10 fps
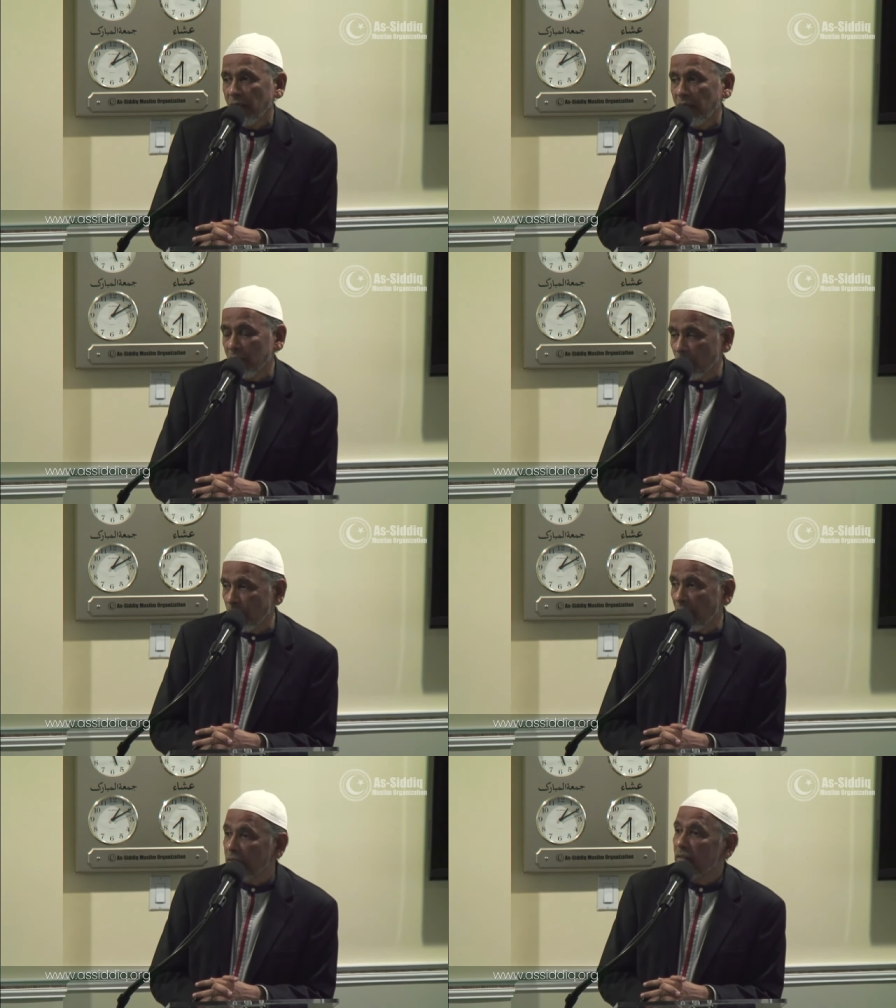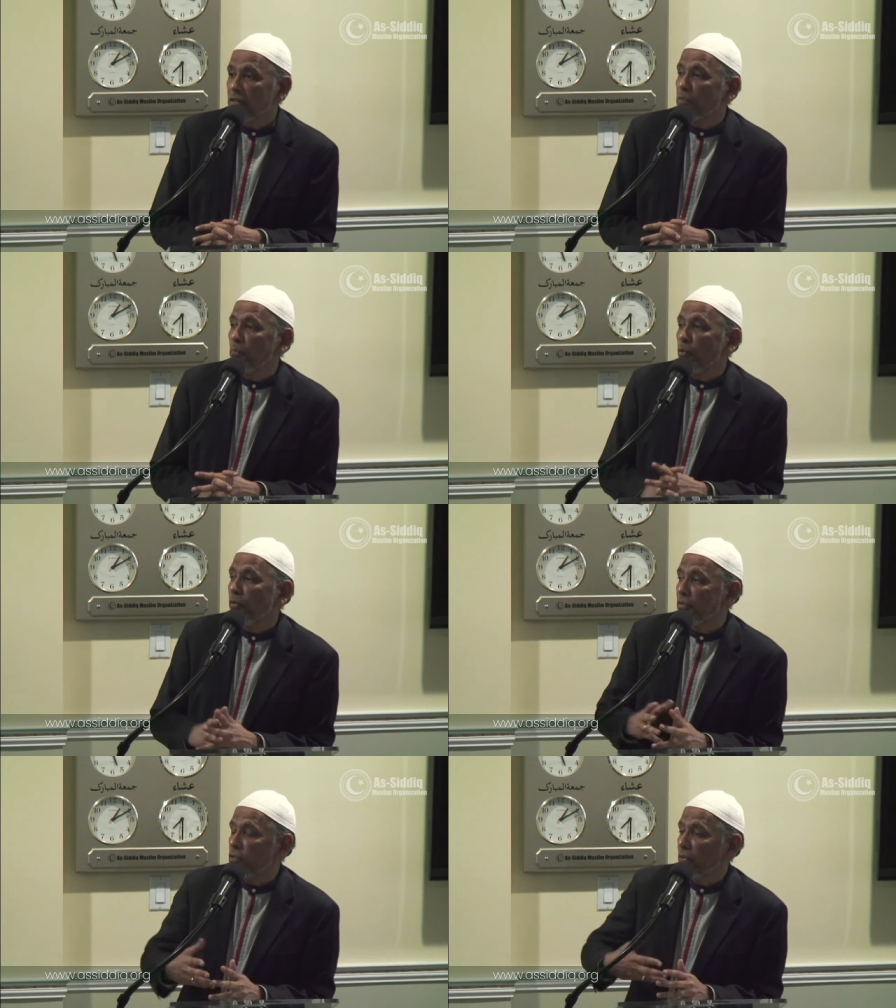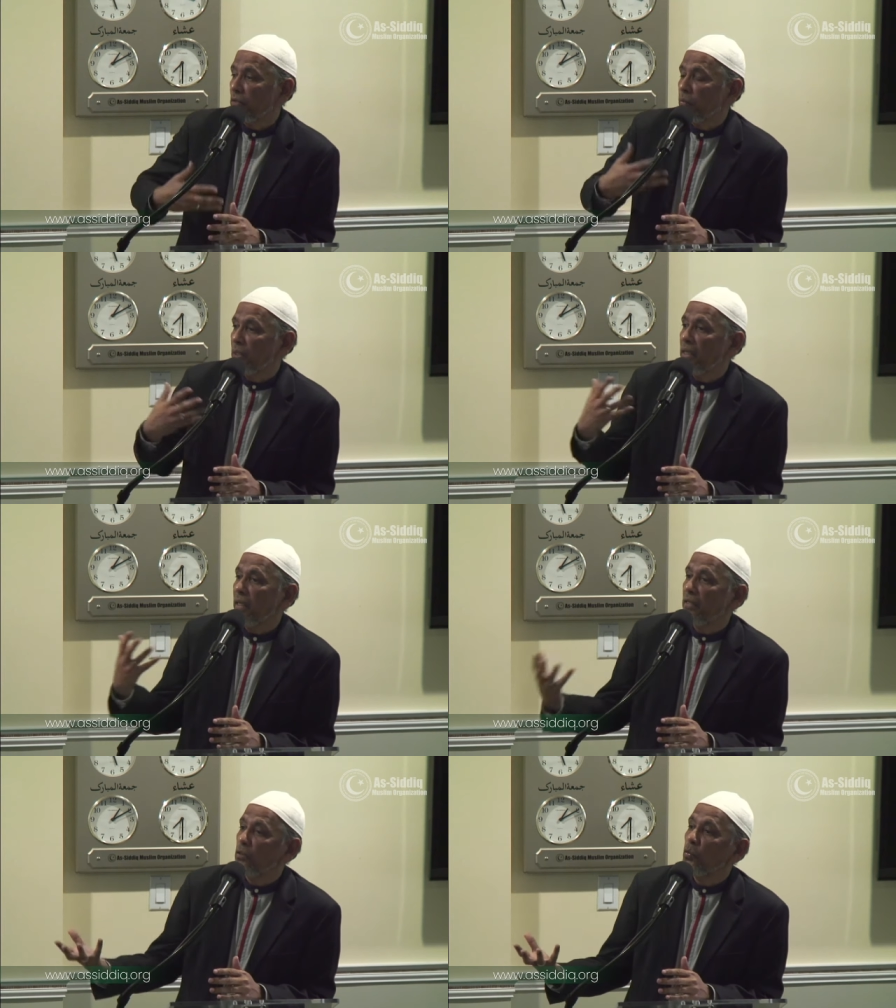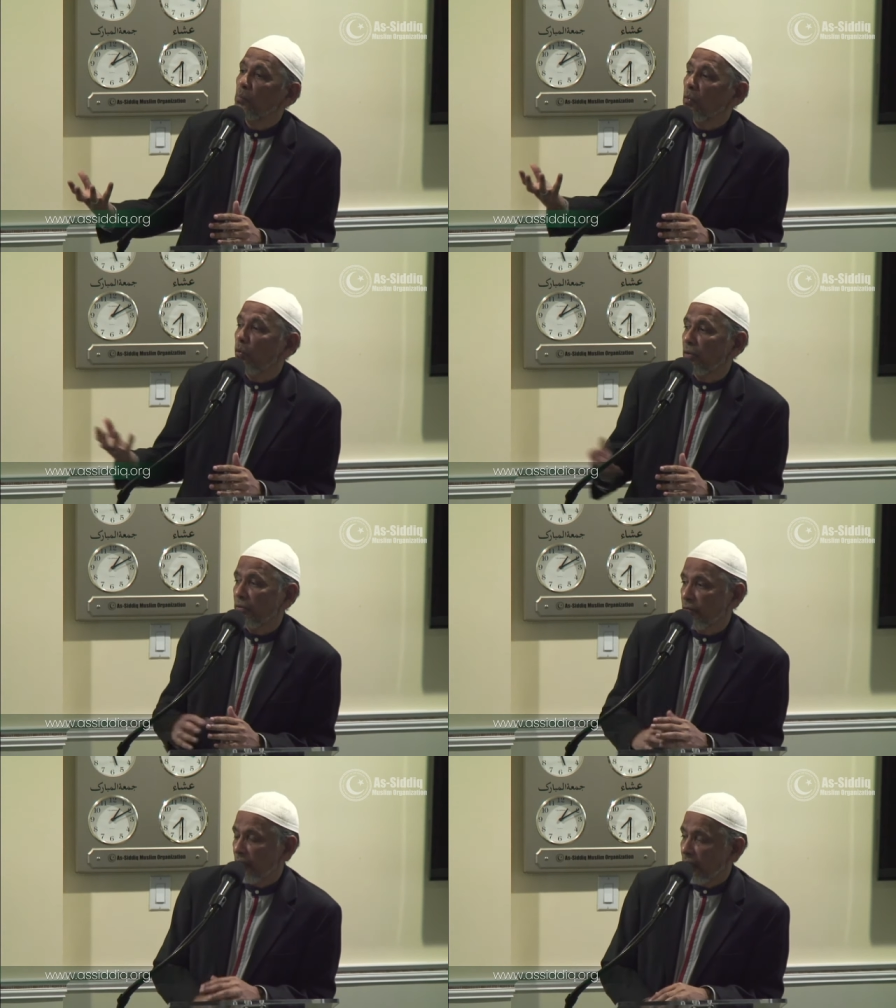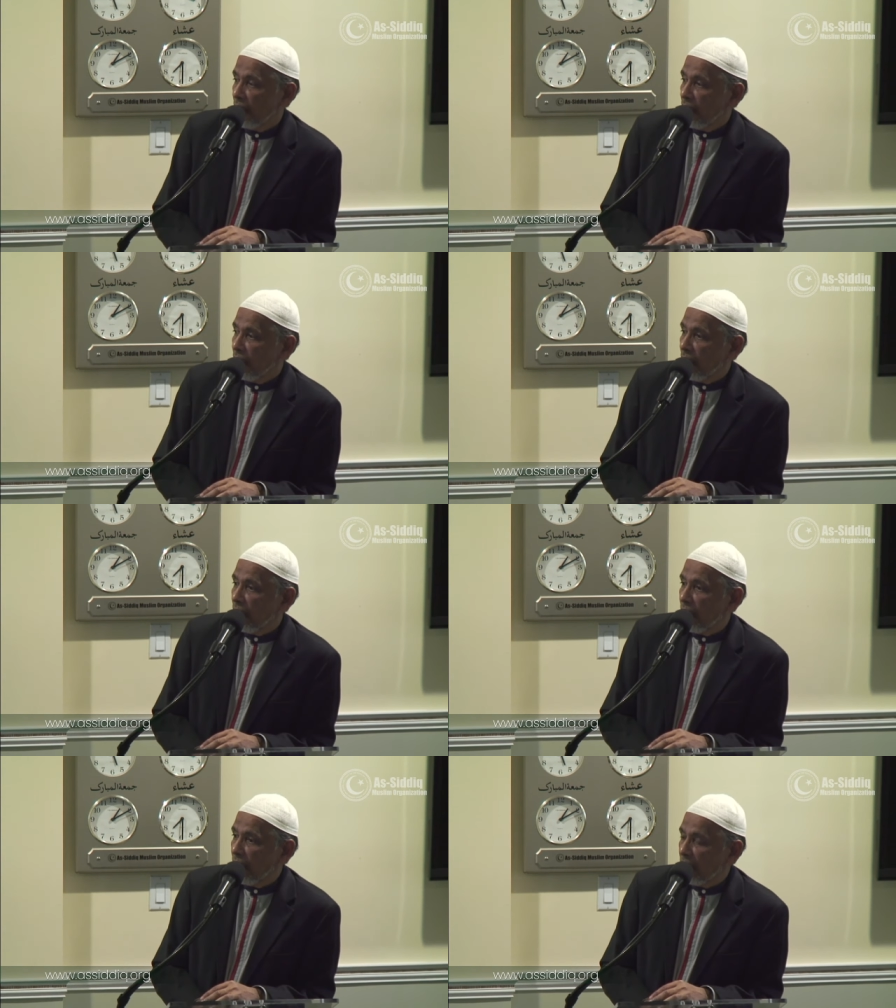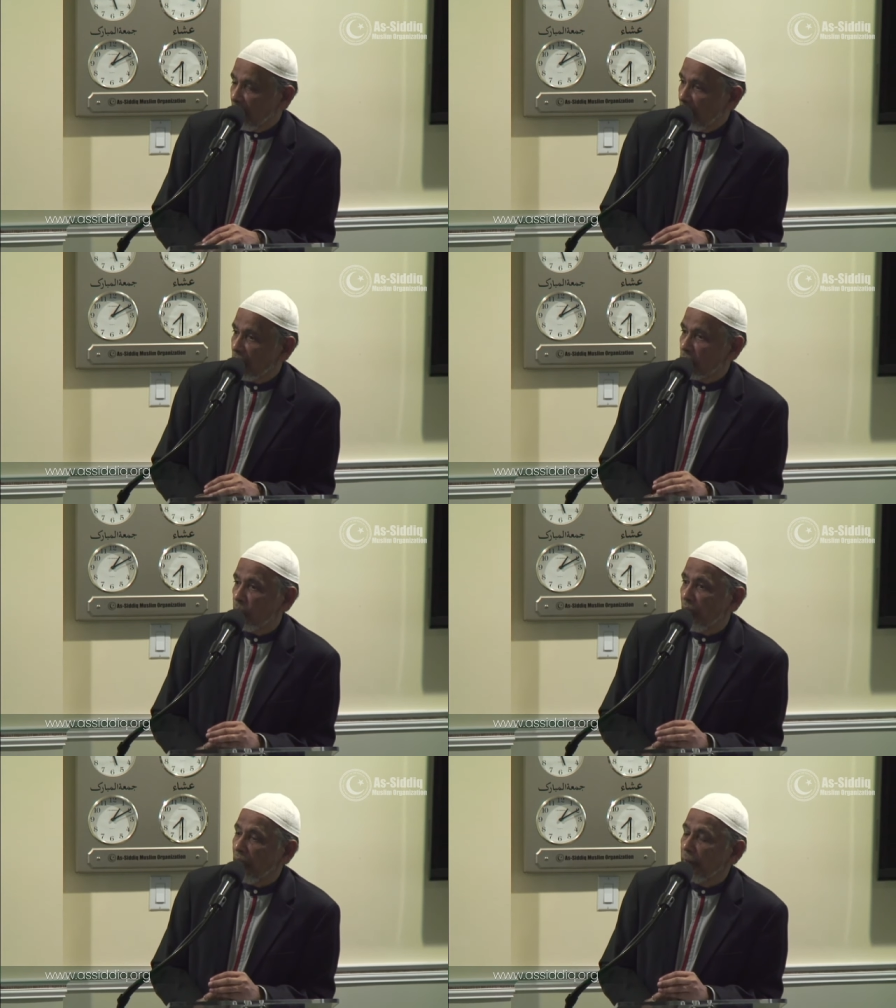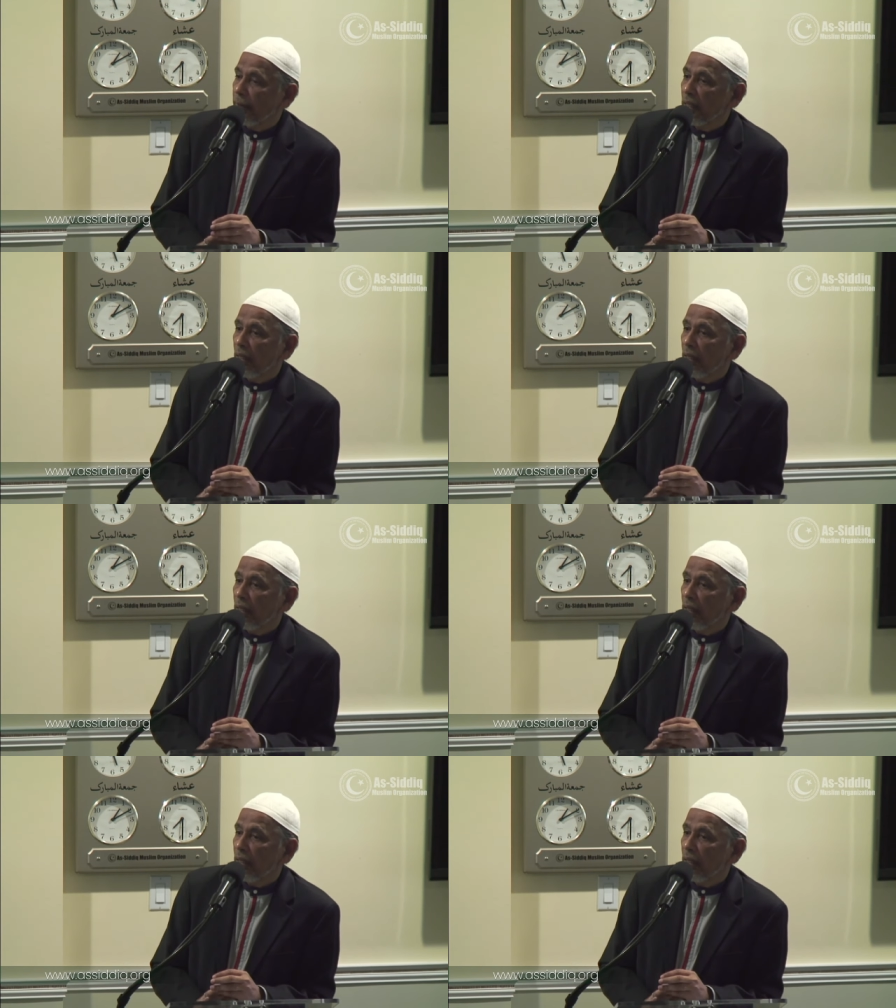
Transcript: and to grant us more so that we can do more in His way.